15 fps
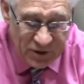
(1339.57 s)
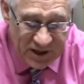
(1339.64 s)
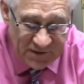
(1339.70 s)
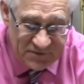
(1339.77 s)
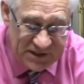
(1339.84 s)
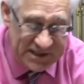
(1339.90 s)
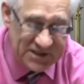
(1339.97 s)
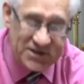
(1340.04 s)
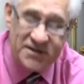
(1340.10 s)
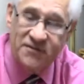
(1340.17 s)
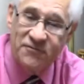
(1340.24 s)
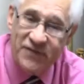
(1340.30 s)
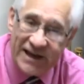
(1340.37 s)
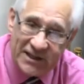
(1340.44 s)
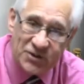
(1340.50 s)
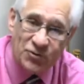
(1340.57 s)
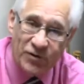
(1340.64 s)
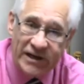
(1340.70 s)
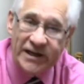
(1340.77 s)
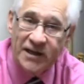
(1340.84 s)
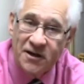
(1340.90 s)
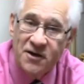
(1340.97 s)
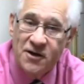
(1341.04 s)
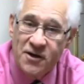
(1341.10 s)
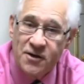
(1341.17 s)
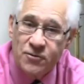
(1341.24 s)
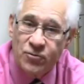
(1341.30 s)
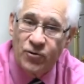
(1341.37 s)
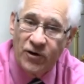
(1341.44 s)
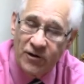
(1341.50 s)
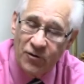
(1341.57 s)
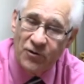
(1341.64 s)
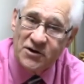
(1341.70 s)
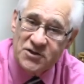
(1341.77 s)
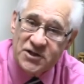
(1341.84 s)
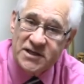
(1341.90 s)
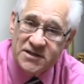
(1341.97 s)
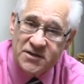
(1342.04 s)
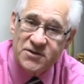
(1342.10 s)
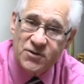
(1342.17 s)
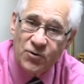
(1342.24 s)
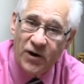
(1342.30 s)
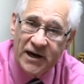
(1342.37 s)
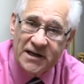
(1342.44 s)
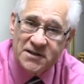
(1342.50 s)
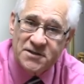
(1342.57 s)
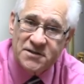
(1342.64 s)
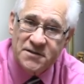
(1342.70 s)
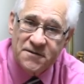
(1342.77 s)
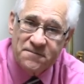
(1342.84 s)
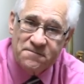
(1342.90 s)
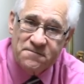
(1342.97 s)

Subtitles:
gives us the victory through our Lord Jesus Christ.